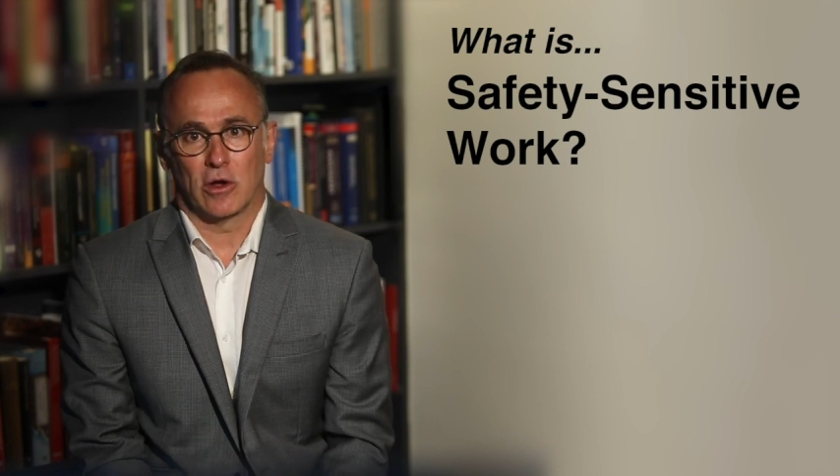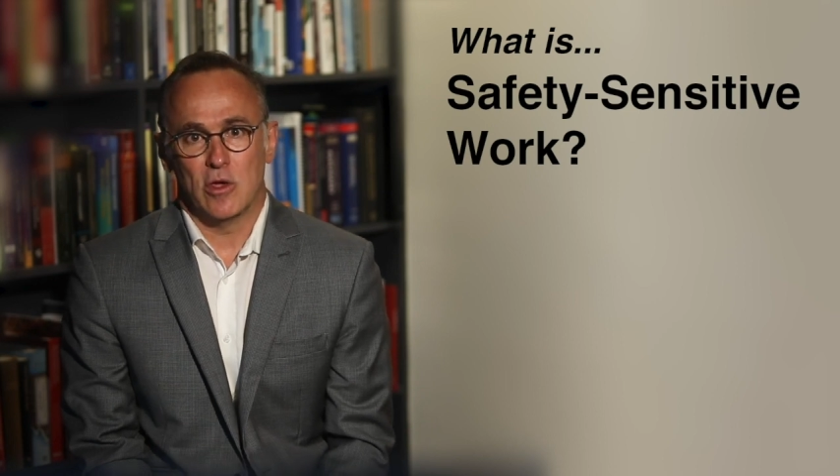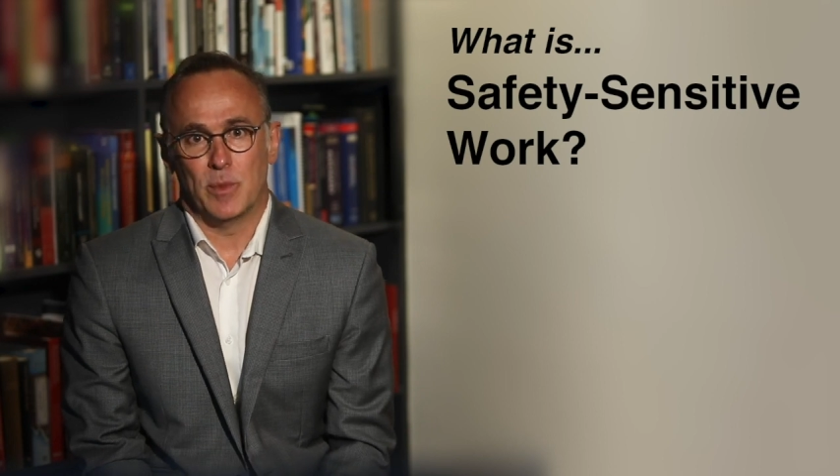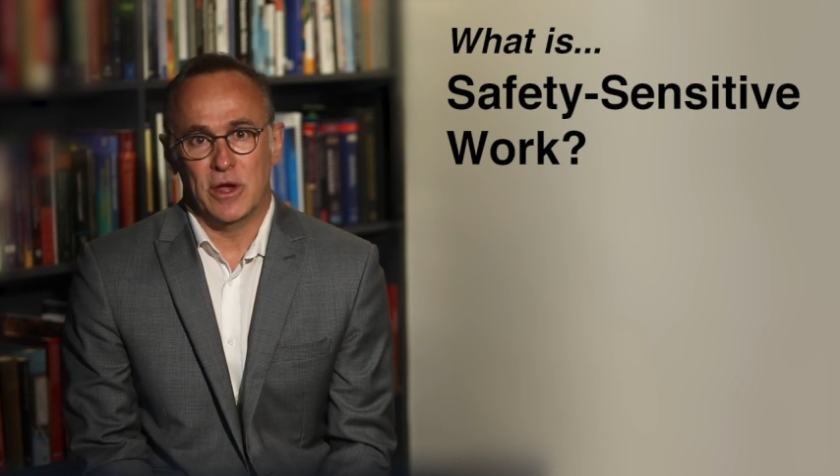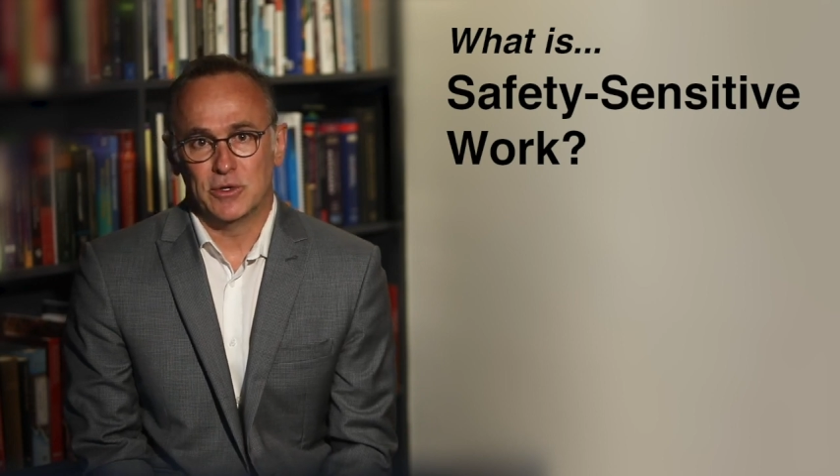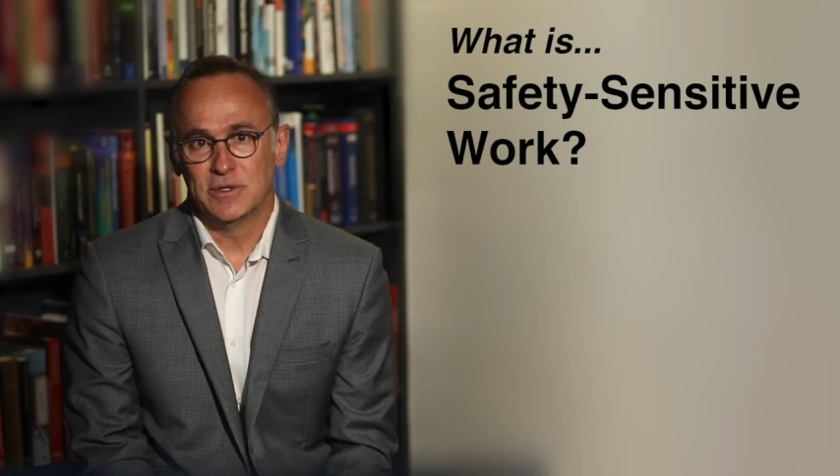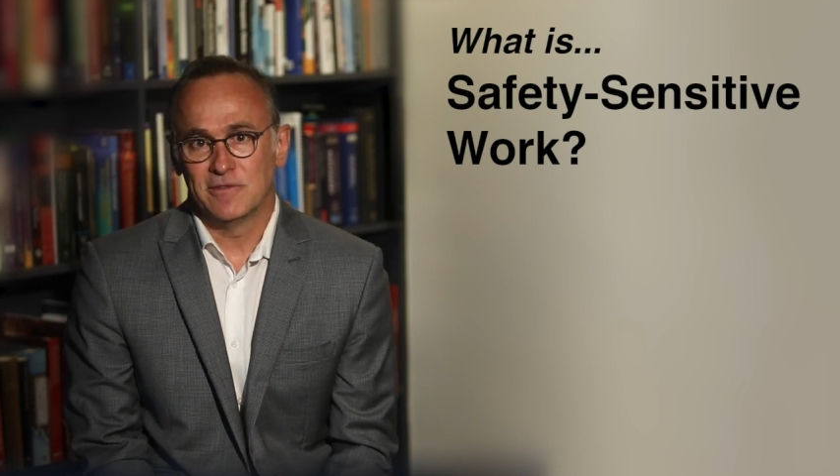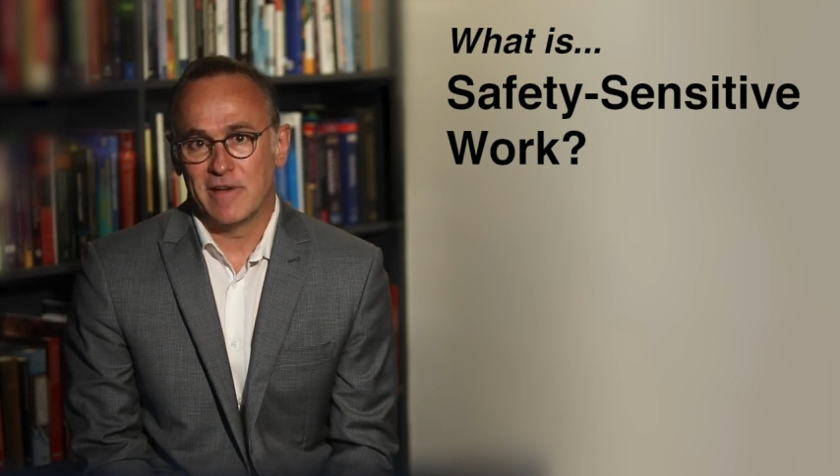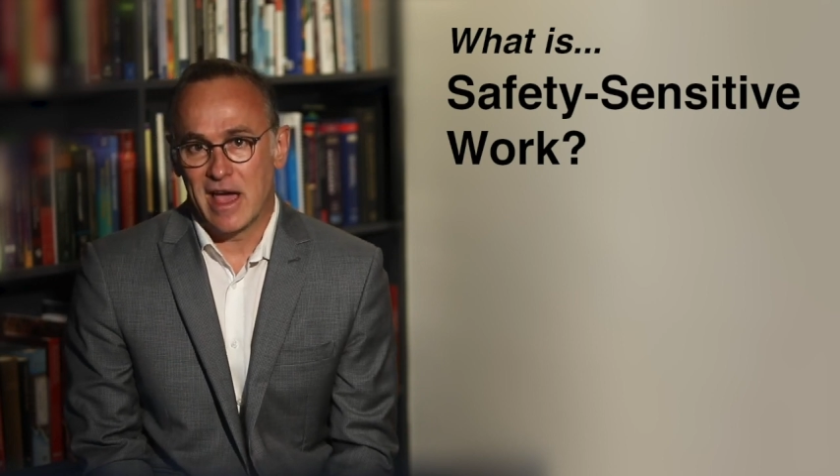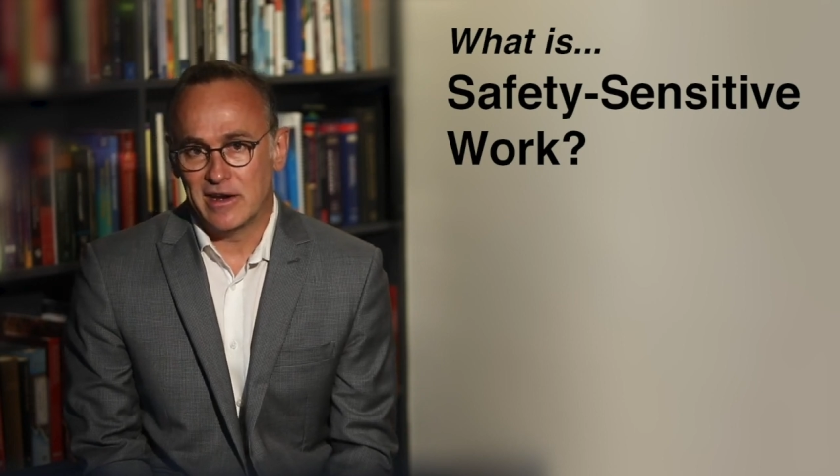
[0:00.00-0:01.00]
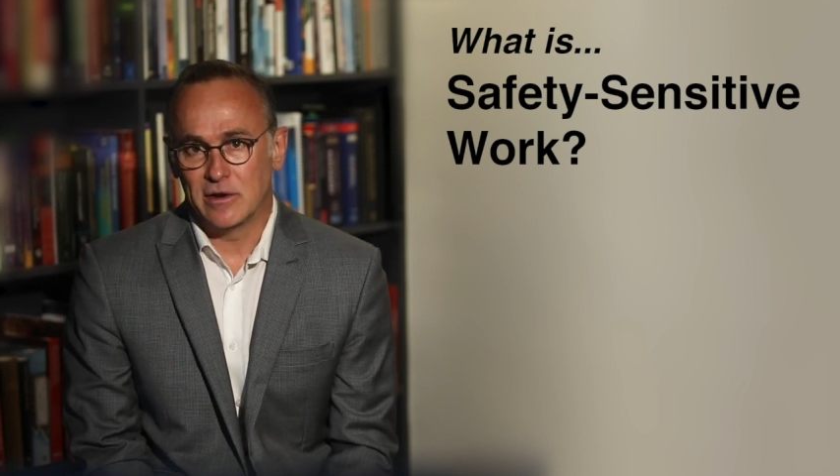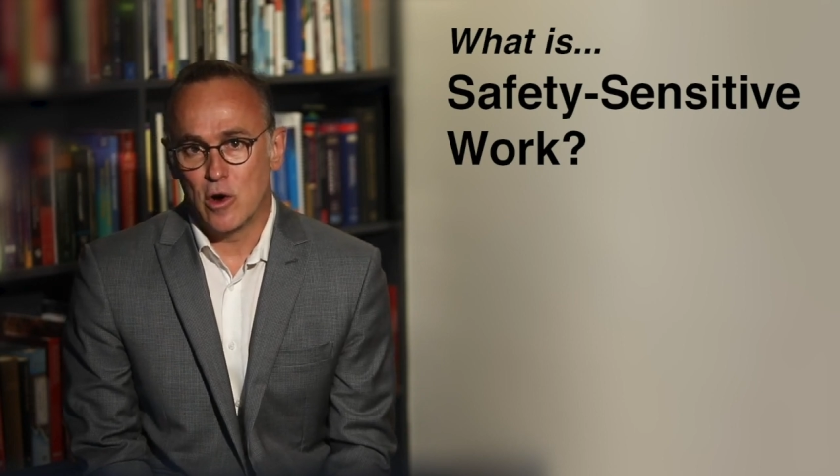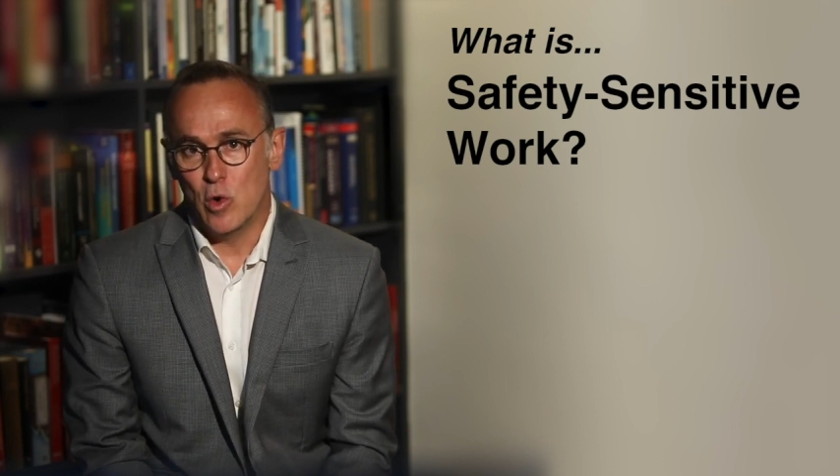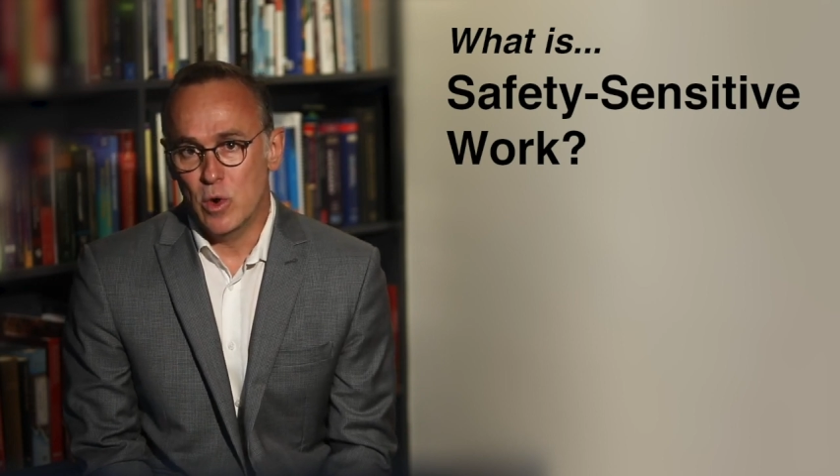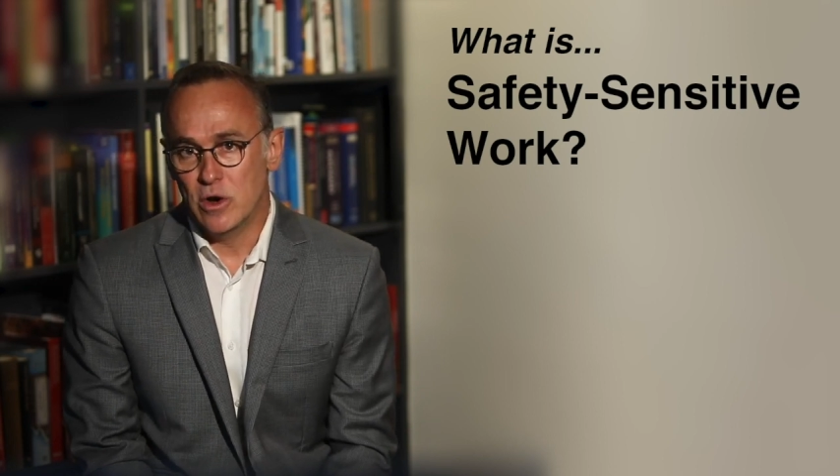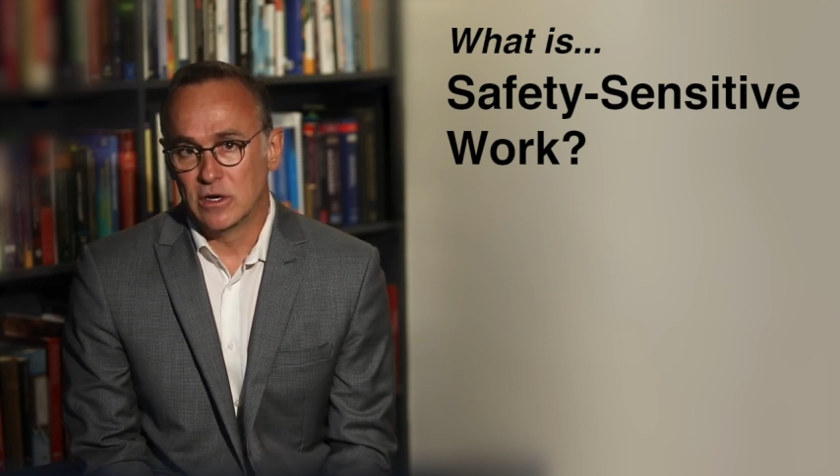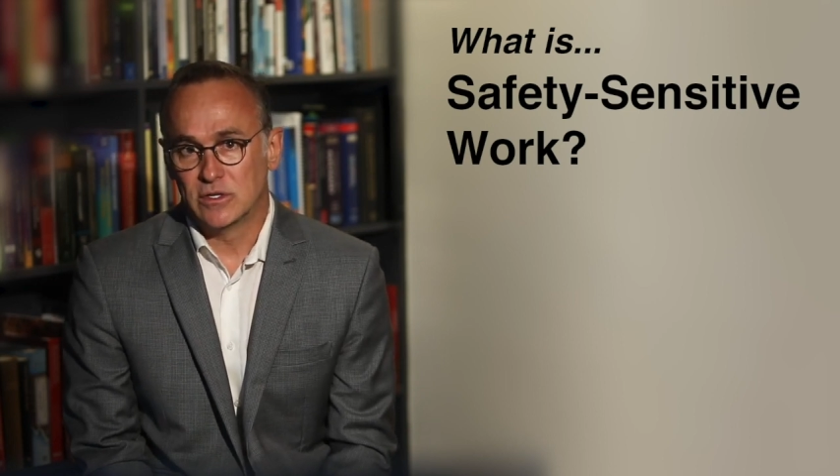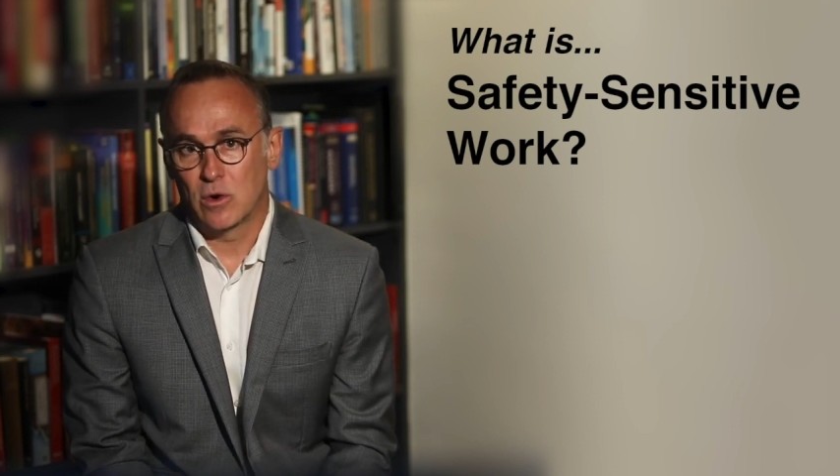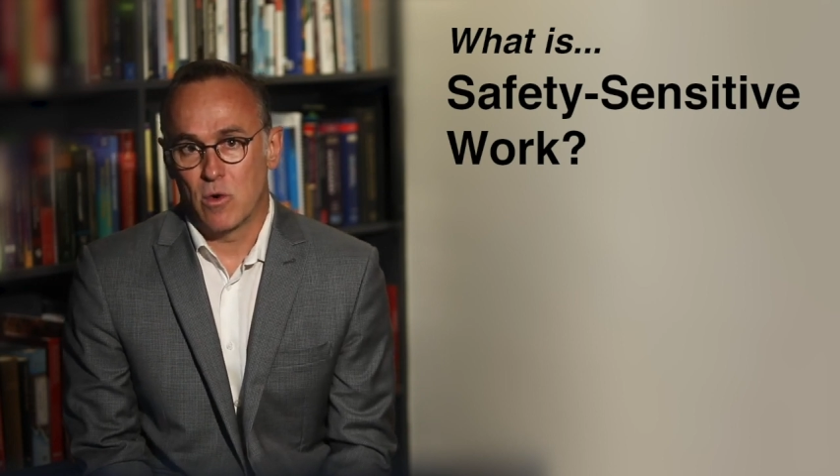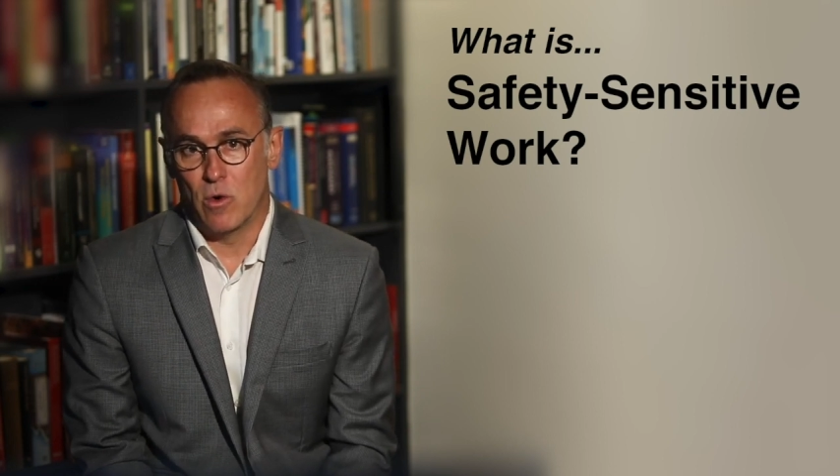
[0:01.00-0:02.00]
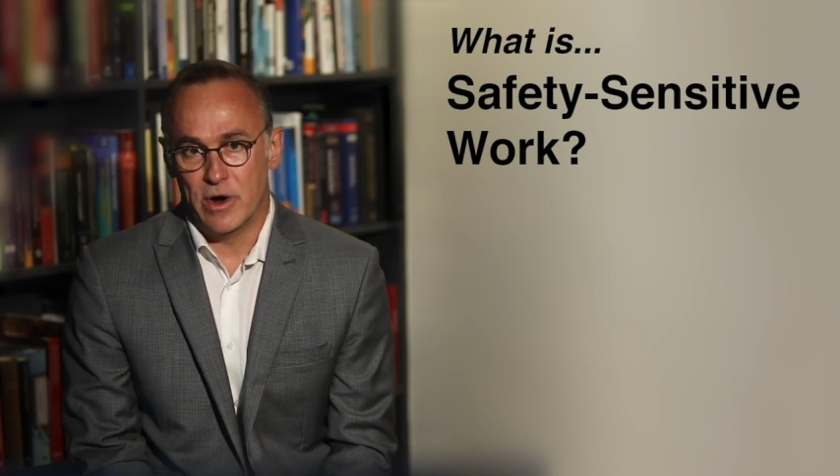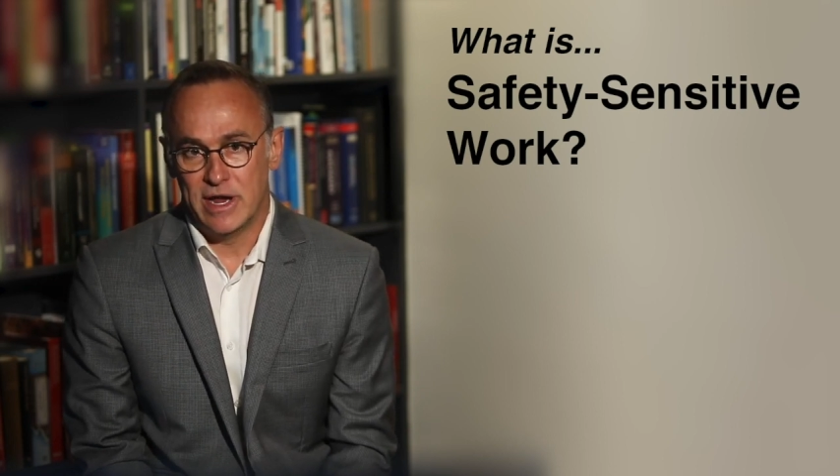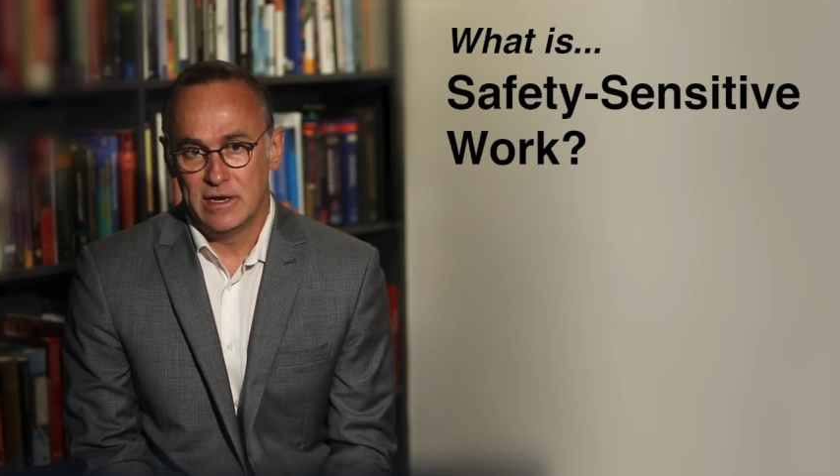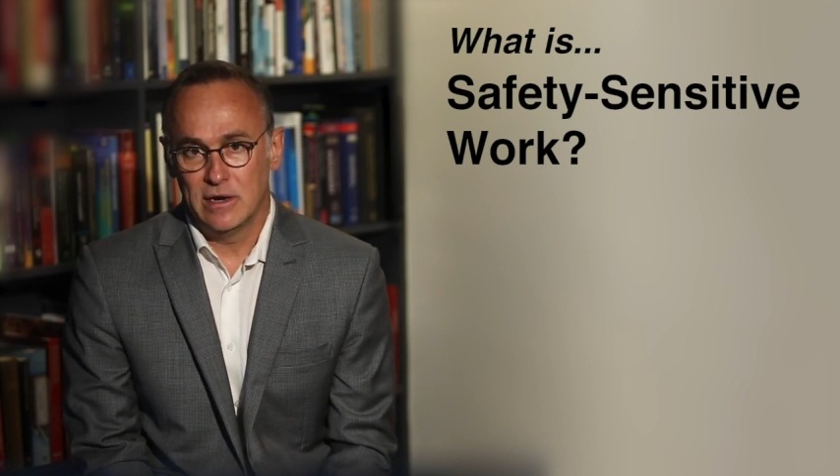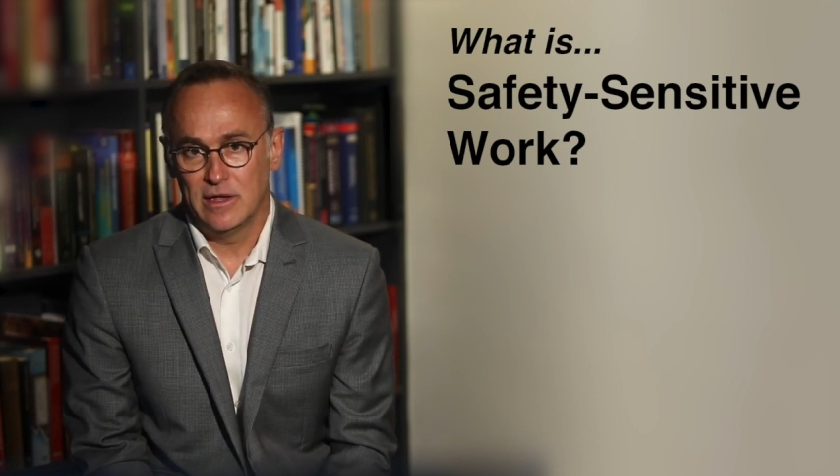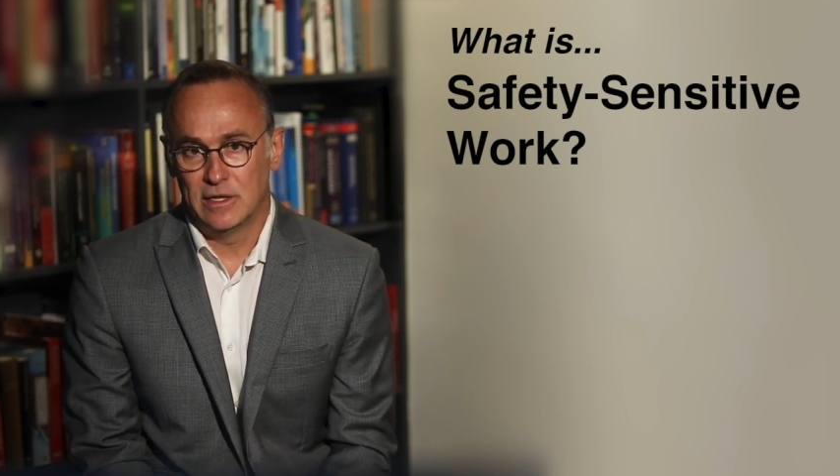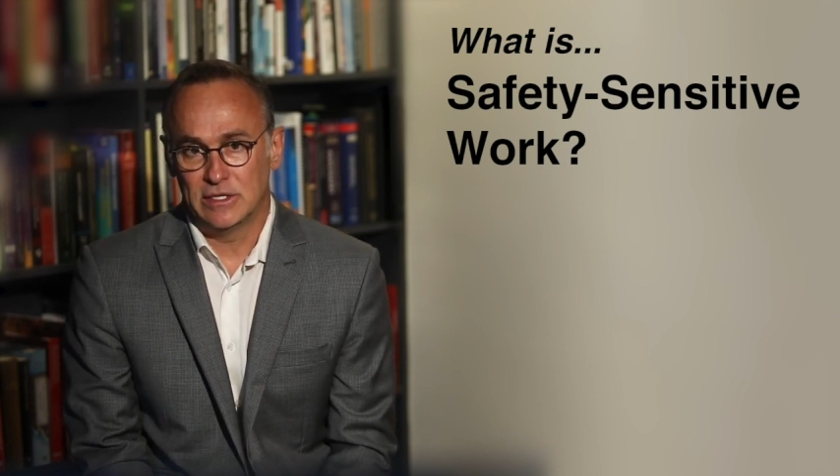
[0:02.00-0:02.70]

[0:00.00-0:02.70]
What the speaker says: occupations, Fan and co-workers coined